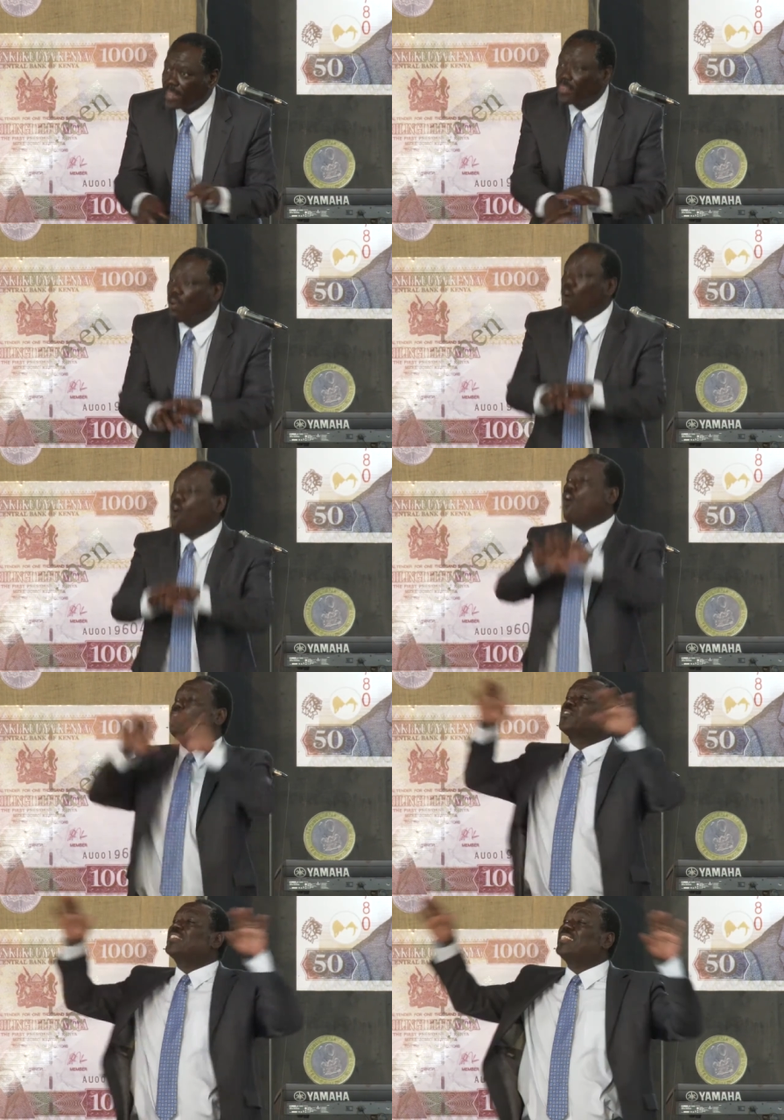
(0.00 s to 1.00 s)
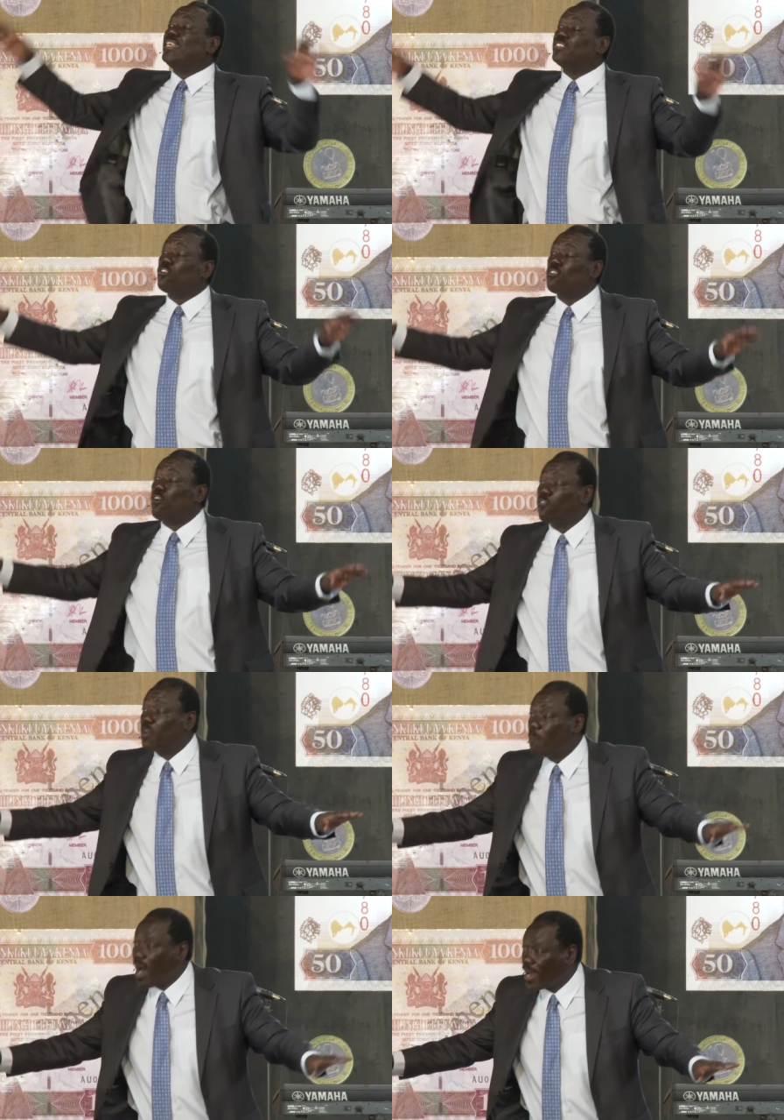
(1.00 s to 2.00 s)
at the off-season of
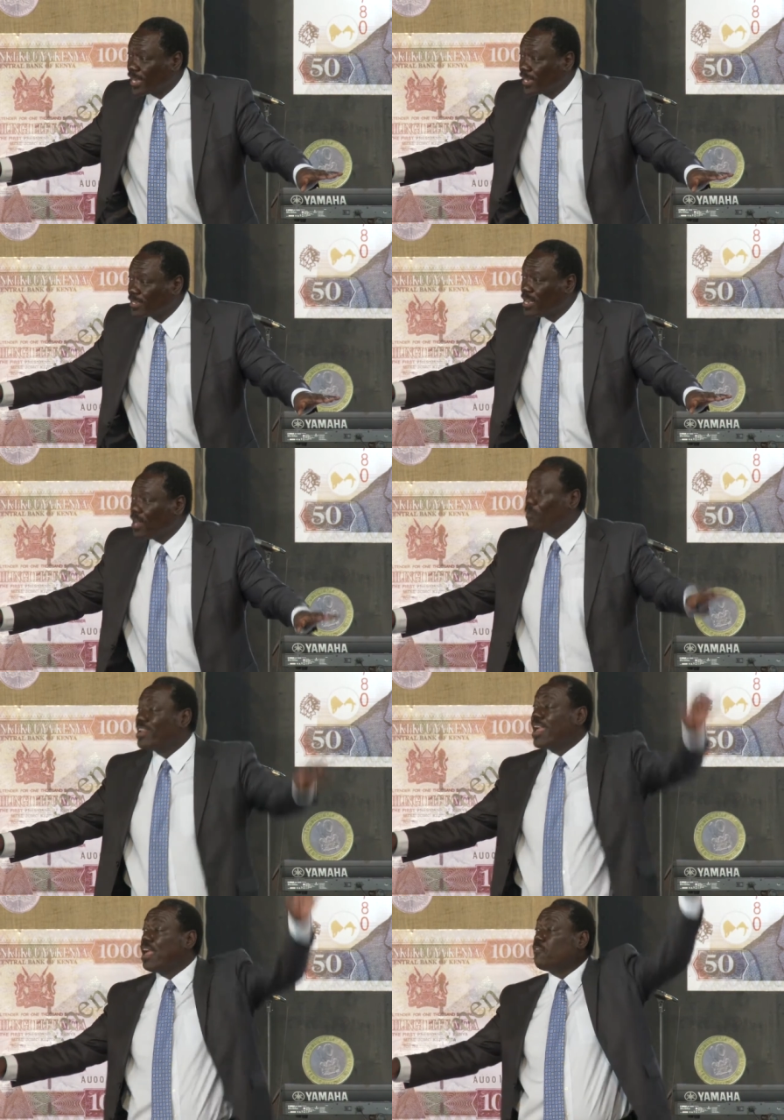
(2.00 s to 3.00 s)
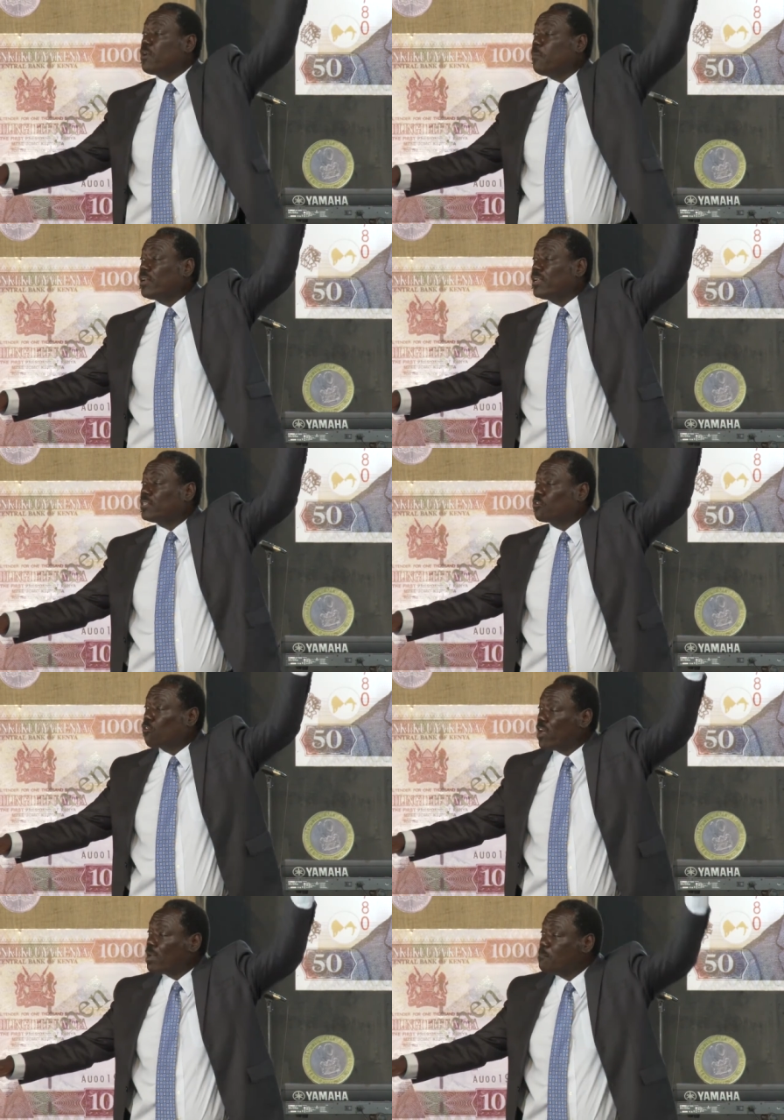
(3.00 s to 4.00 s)
the market. When everybody is
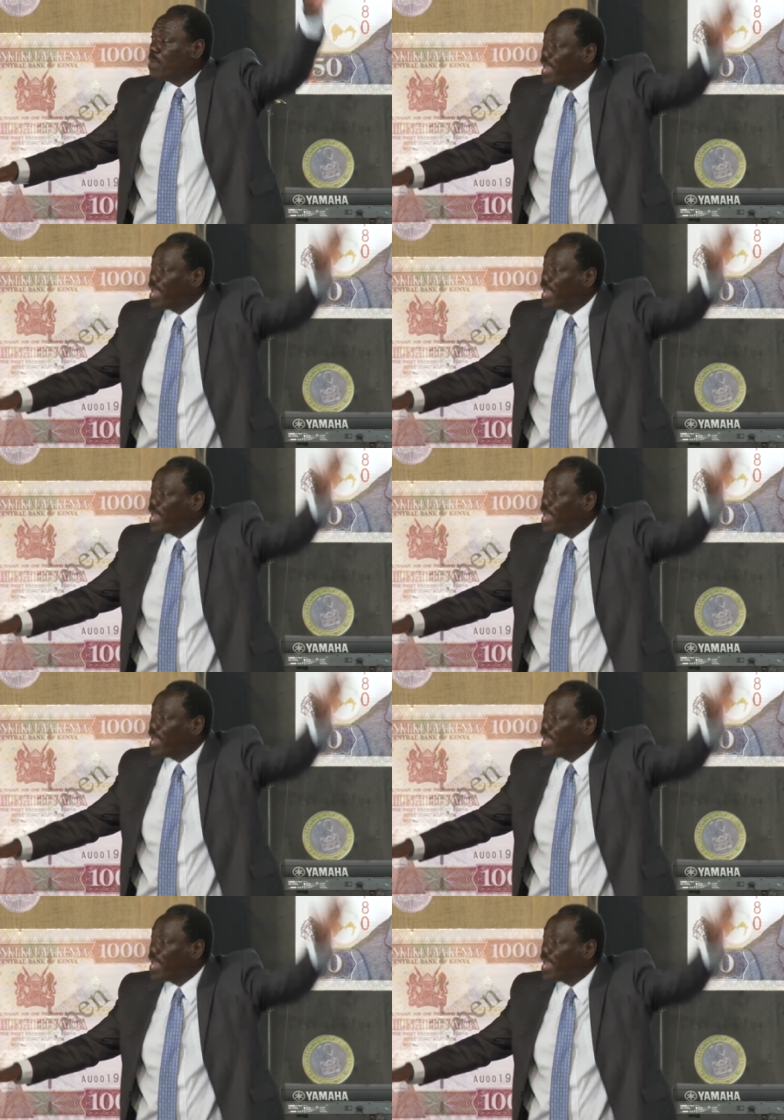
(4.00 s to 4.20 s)
growing